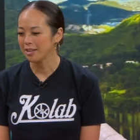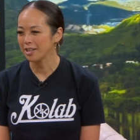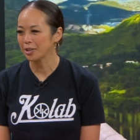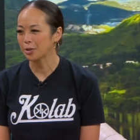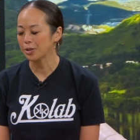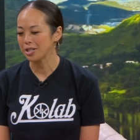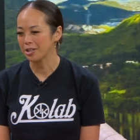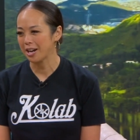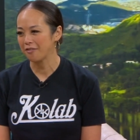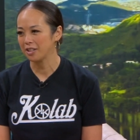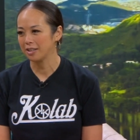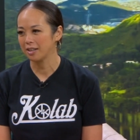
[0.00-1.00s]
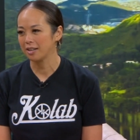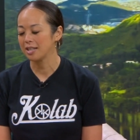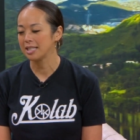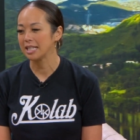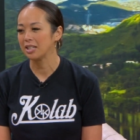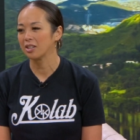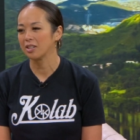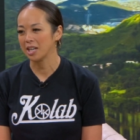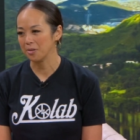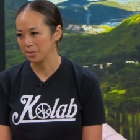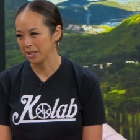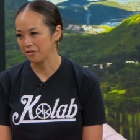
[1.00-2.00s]
there, choreographing there is
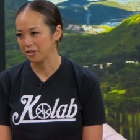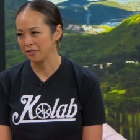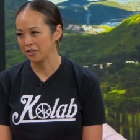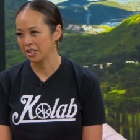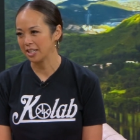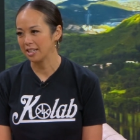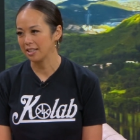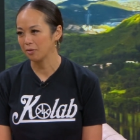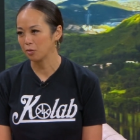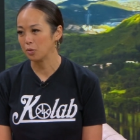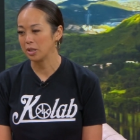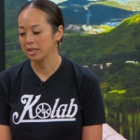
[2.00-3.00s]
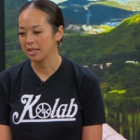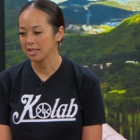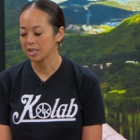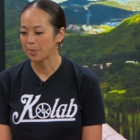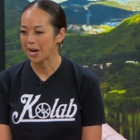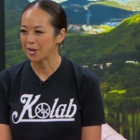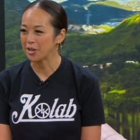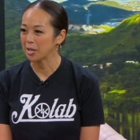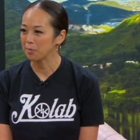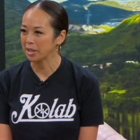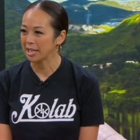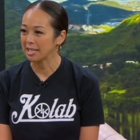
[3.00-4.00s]
incredibly fulfilling. Awesome. Really
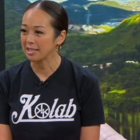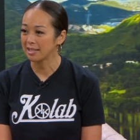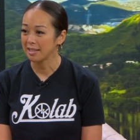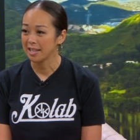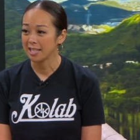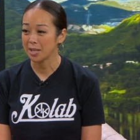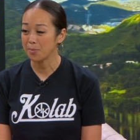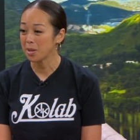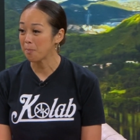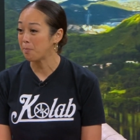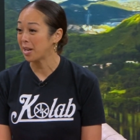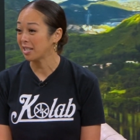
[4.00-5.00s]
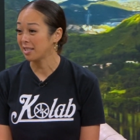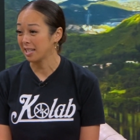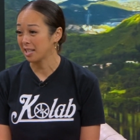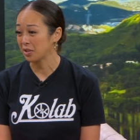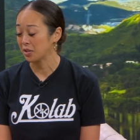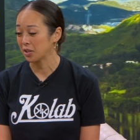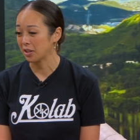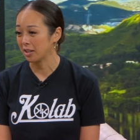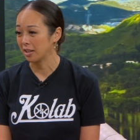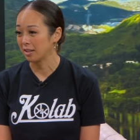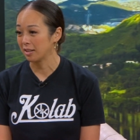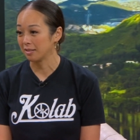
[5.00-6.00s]
inspiring place. Some of the best dancers on
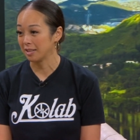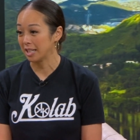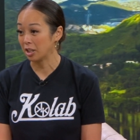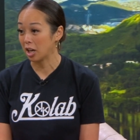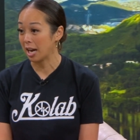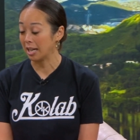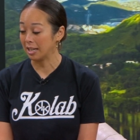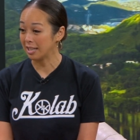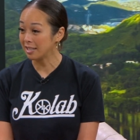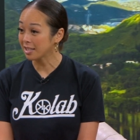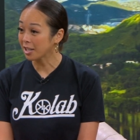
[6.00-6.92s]
our islands